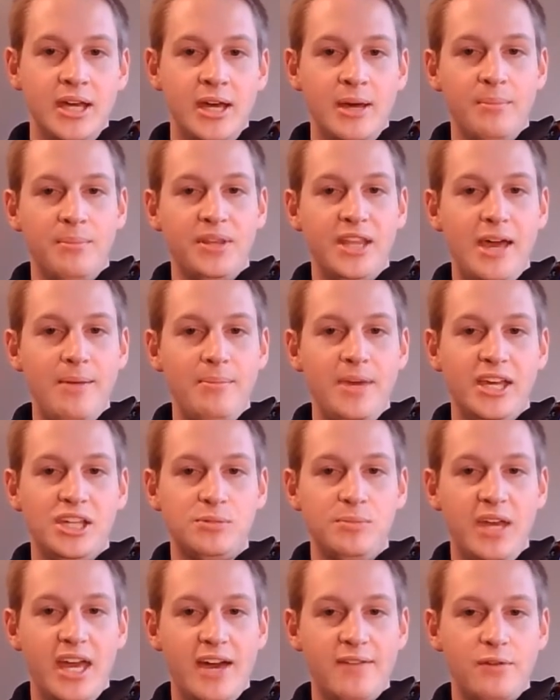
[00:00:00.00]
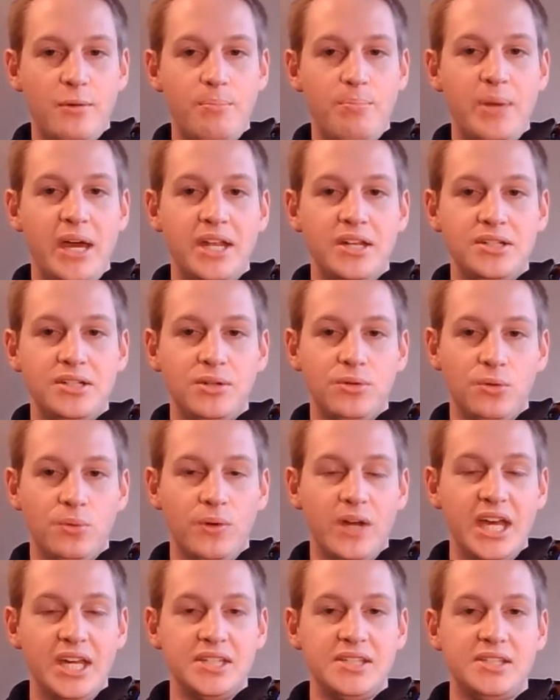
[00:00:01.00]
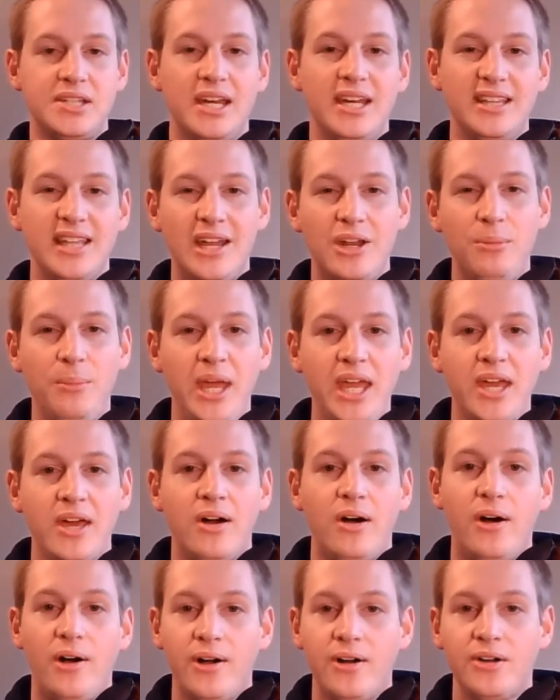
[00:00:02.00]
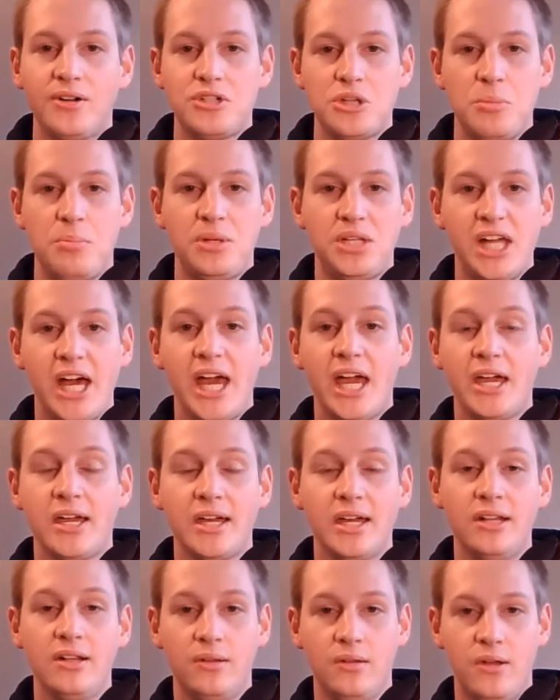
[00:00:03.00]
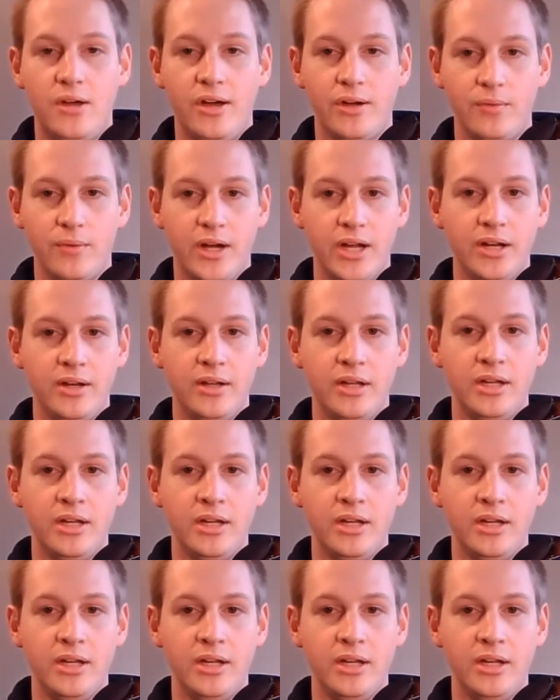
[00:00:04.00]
But that makes me have a bent wrist, and that'll make it harder to play in the long run.